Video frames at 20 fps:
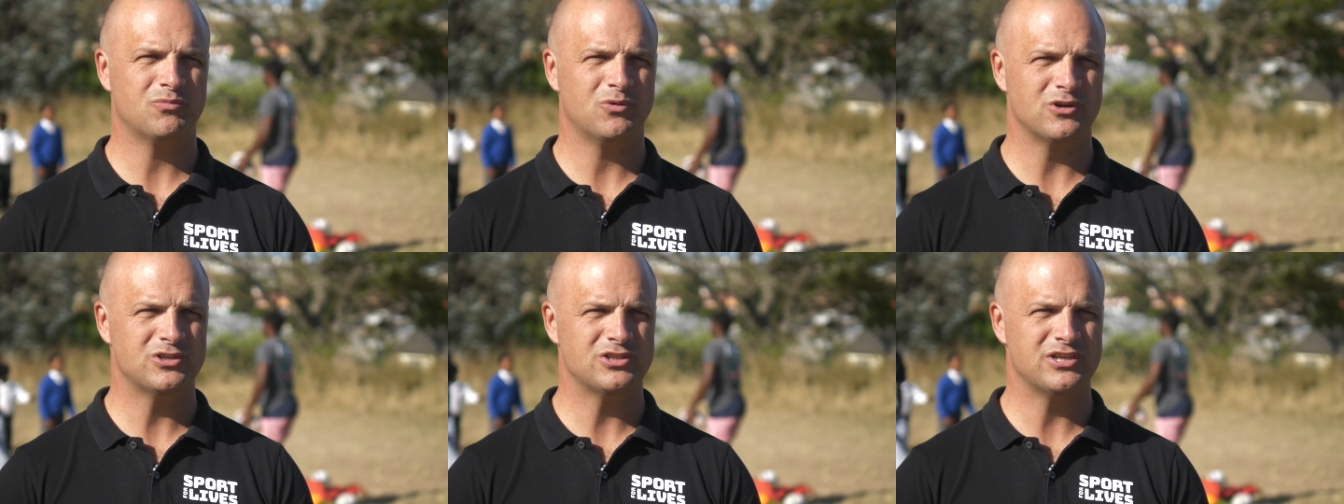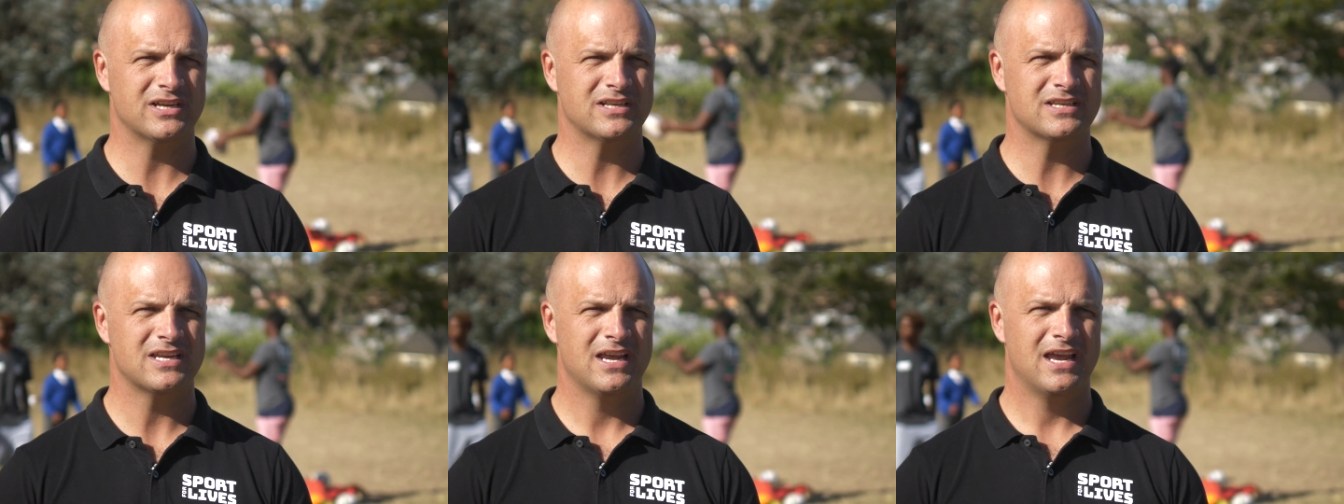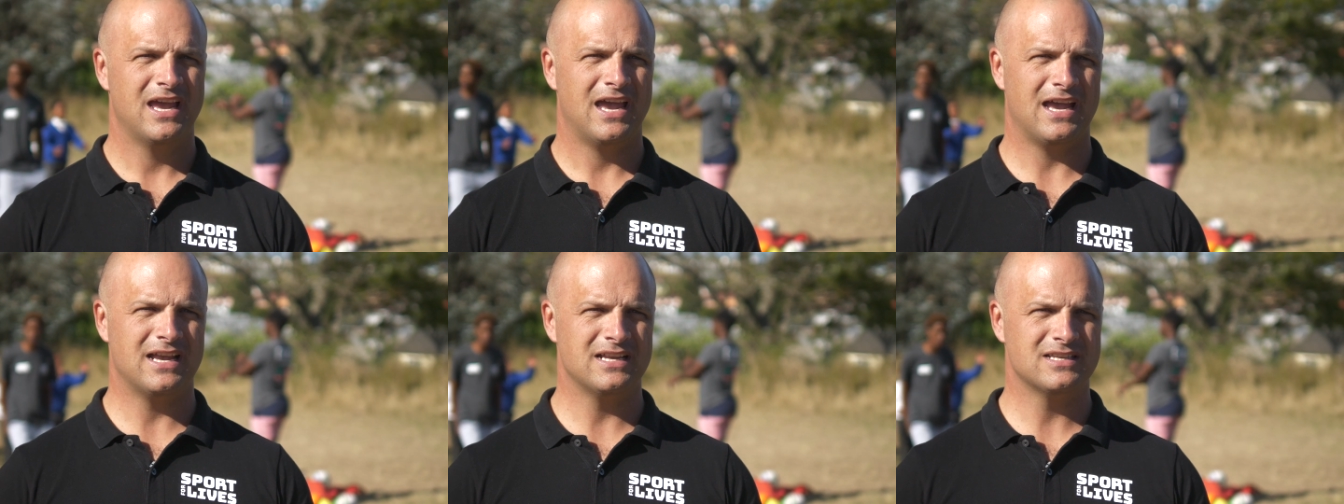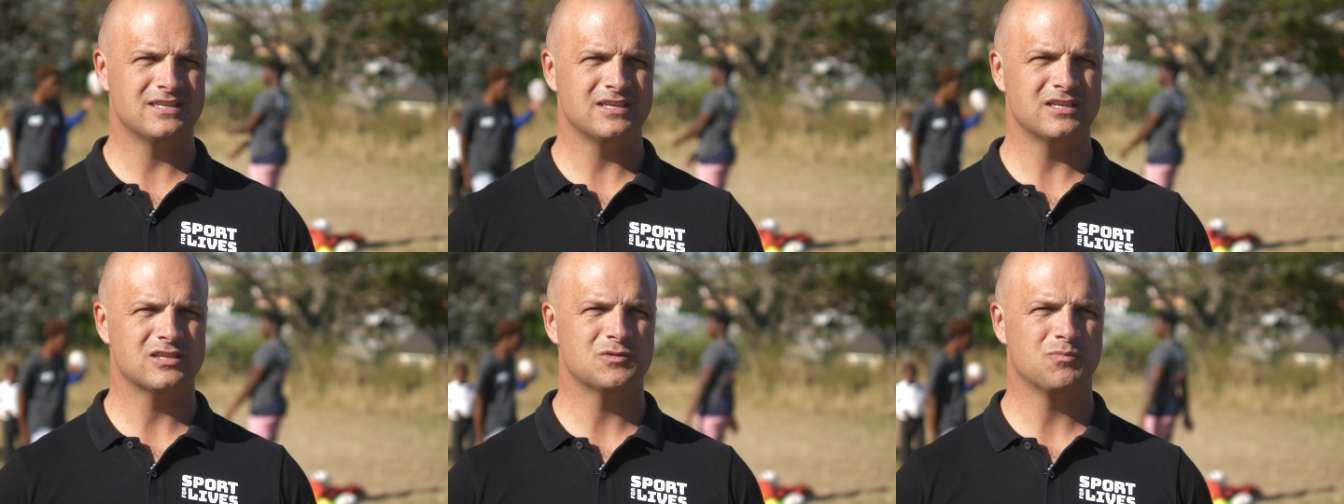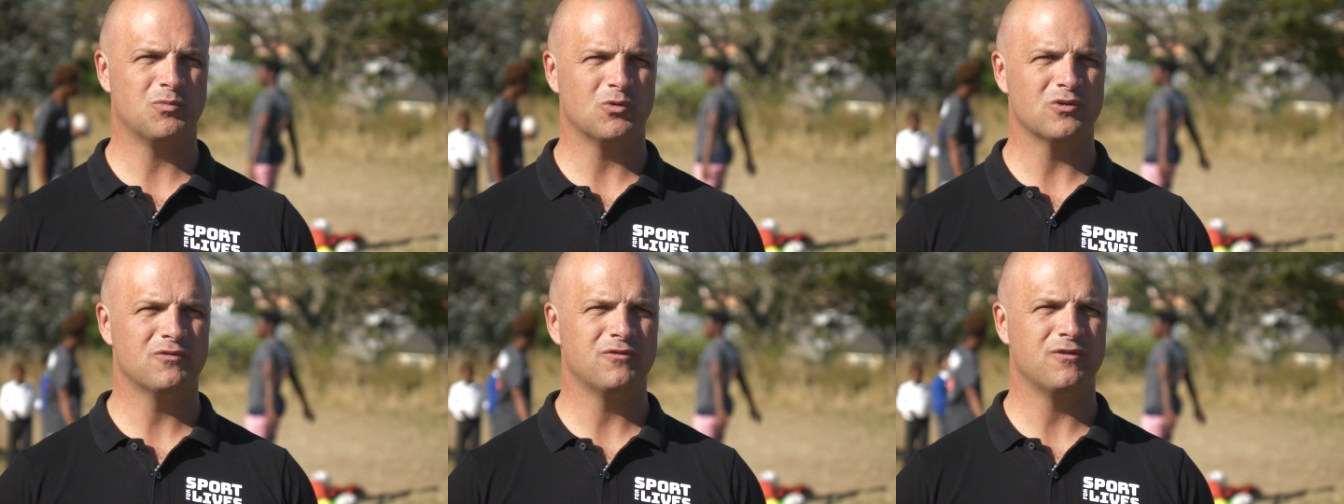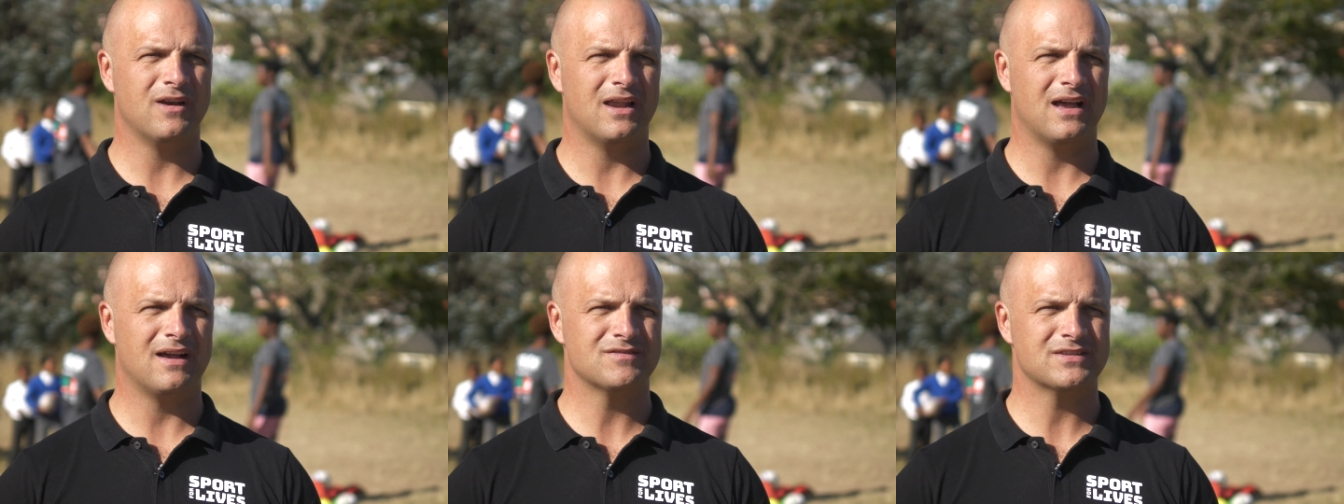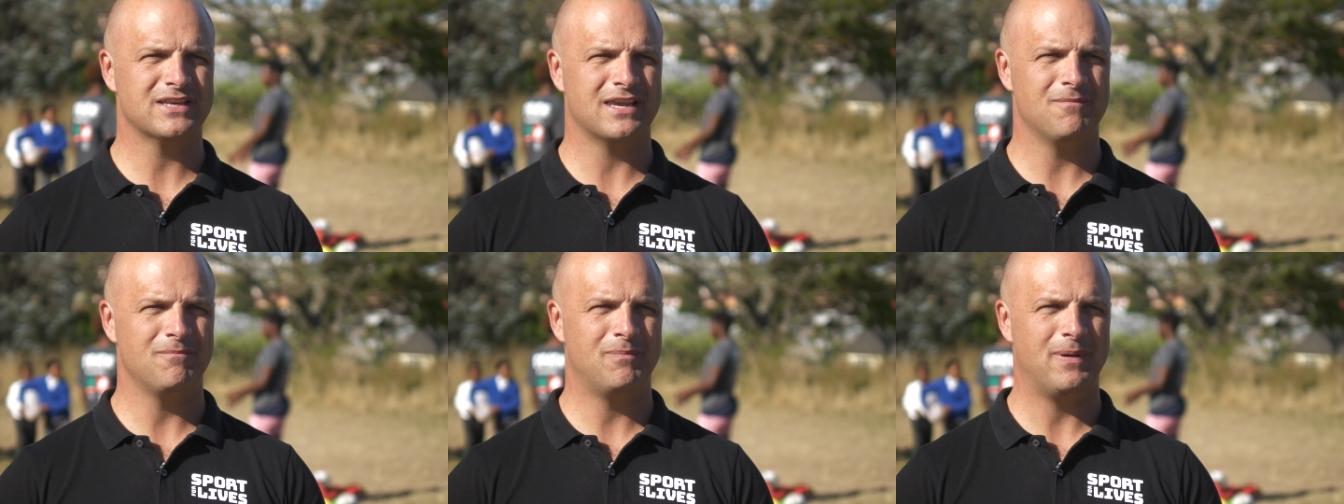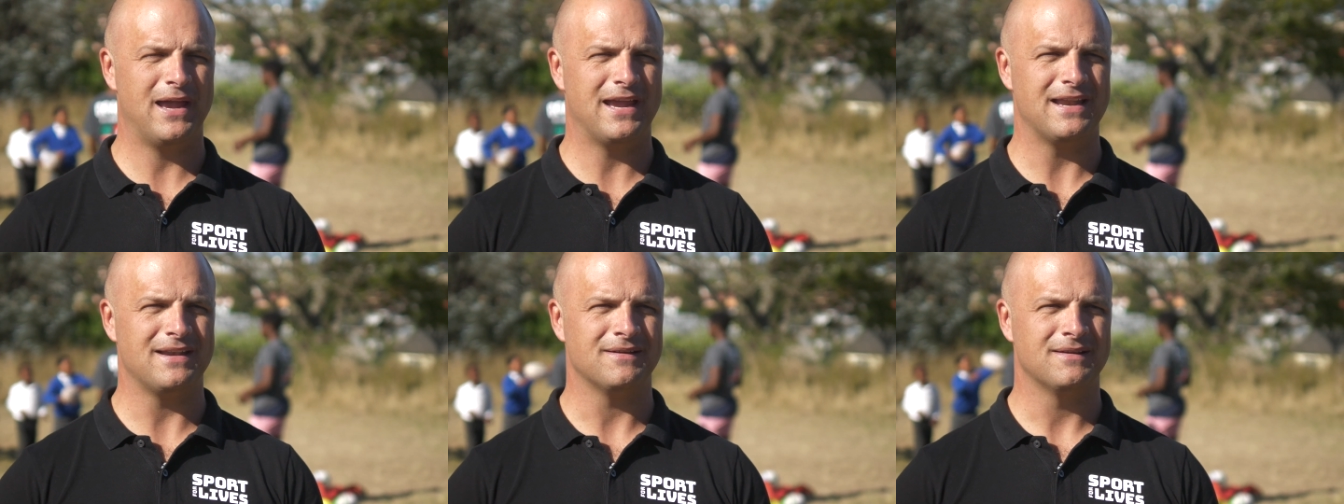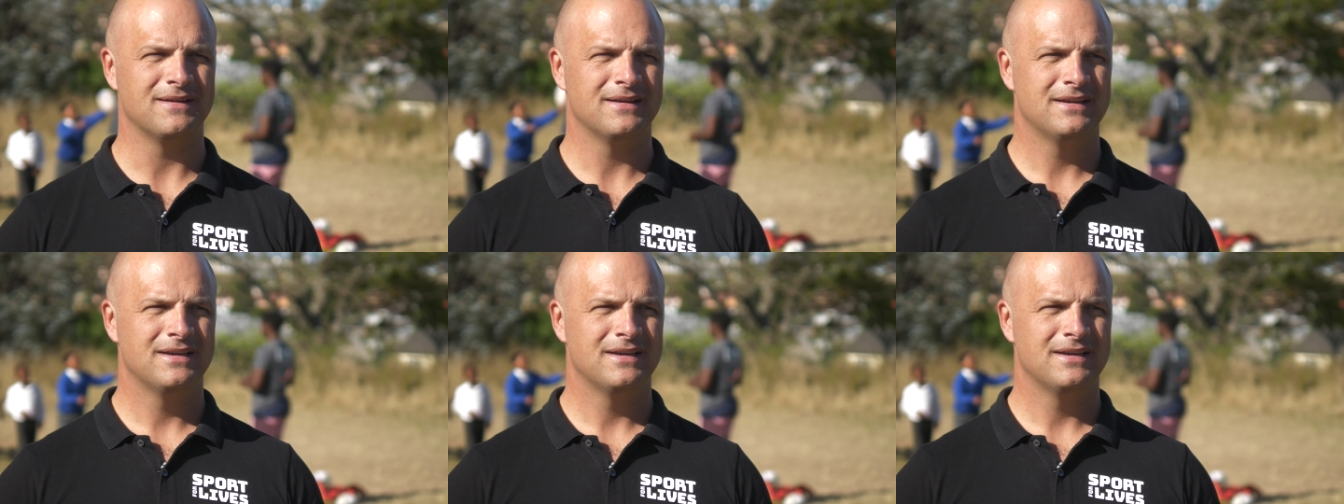project as a Sport for Lives campaign.